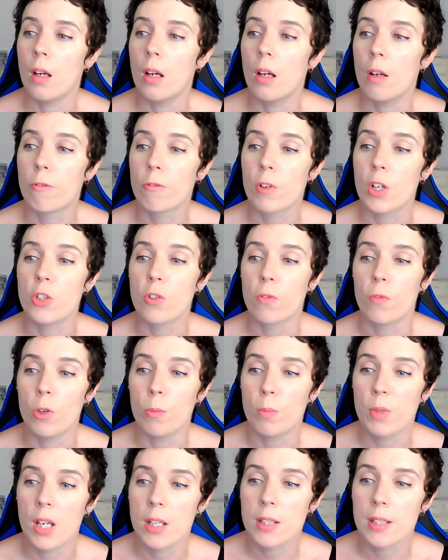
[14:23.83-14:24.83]
Phrasal
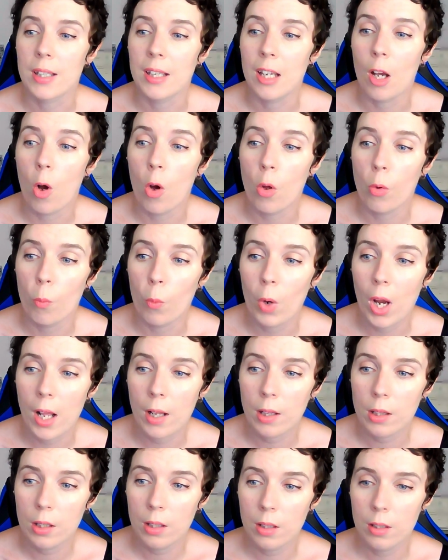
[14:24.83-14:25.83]
verb there, to get on
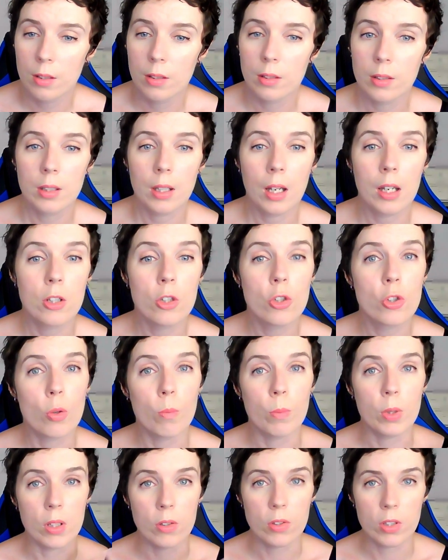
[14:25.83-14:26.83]
well. Again, you should
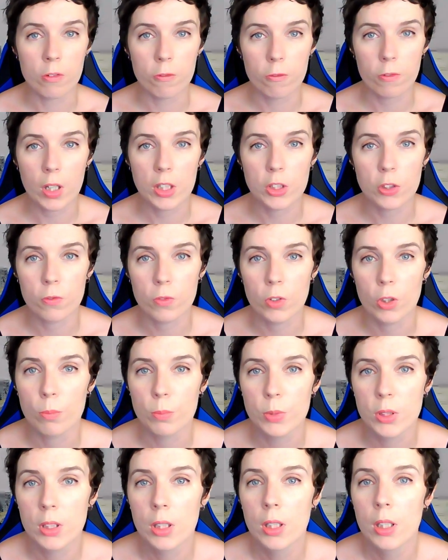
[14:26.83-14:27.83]
be using phrasal
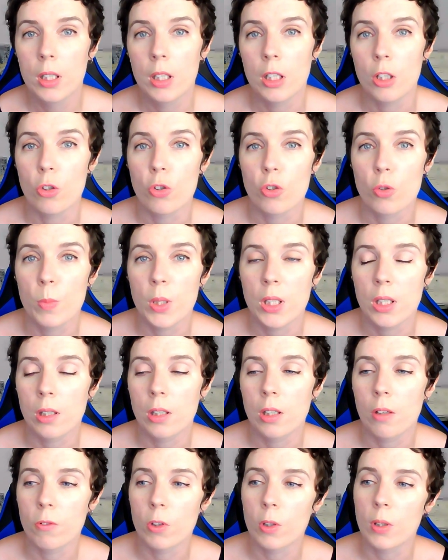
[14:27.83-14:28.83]
verbs in your
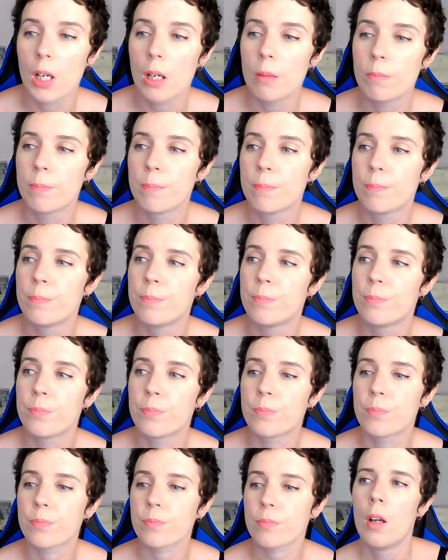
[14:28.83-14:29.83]
speaking if you can.
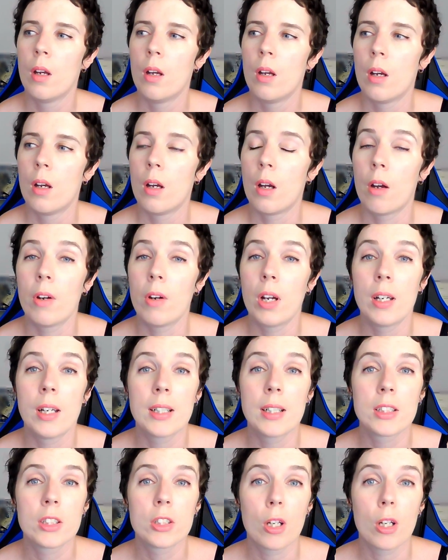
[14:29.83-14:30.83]
All right,
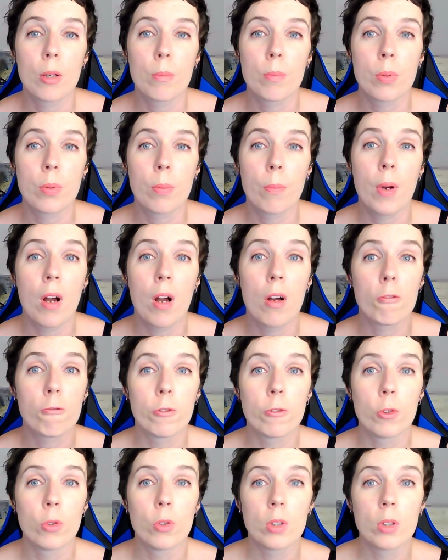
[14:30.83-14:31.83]
next up, part
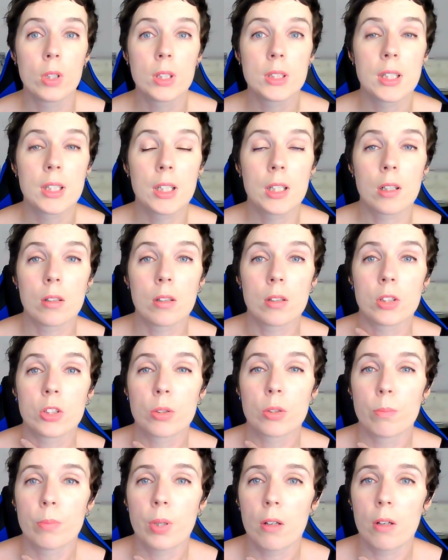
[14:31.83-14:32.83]
4. Let's take a look at
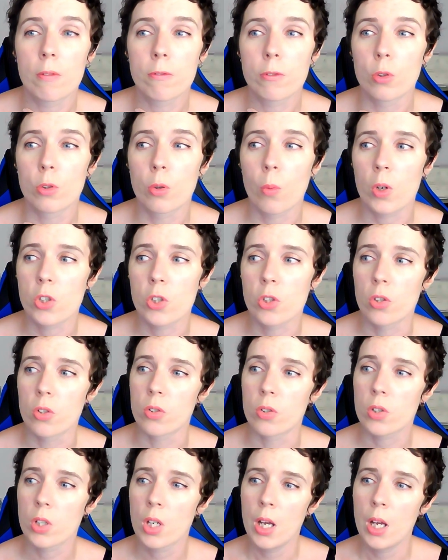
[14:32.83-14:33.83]
some part 4
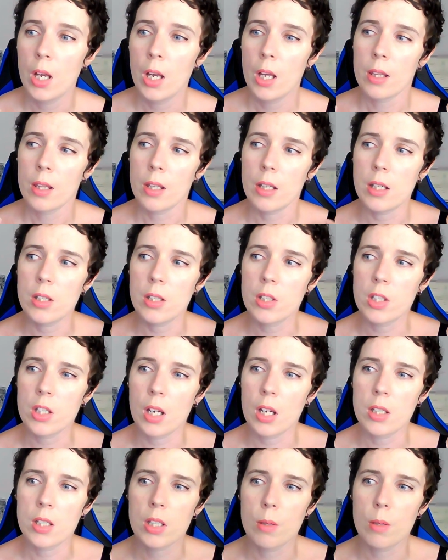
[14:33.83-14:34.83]
questions. These
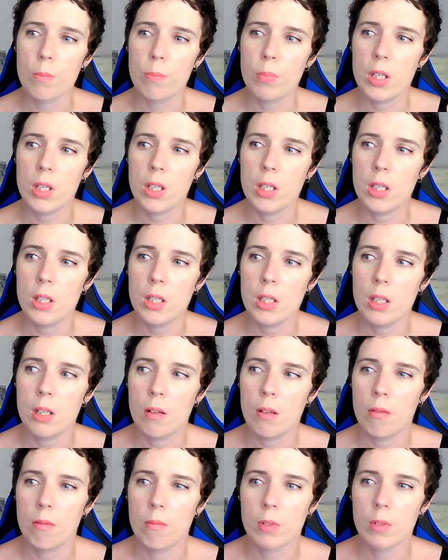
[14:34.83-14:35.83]
tend to
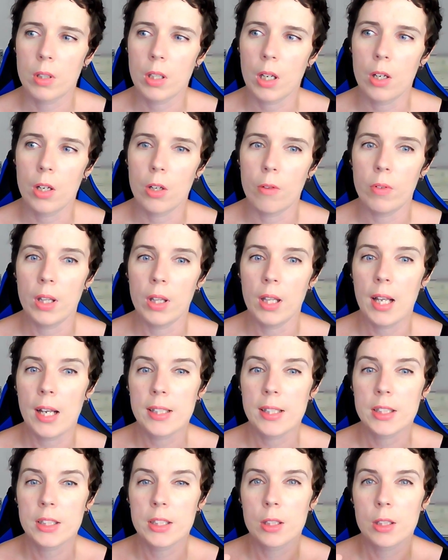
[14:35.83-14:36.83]
be kind of
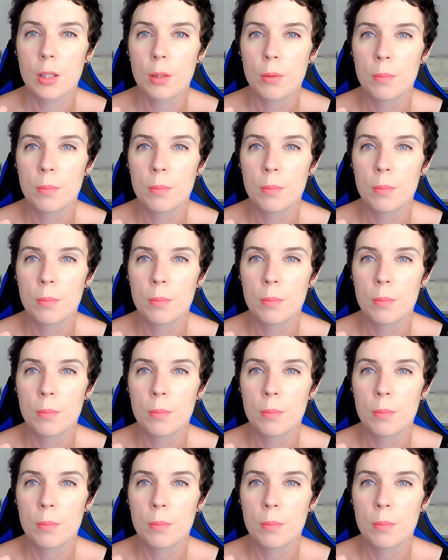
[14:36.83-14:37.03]
less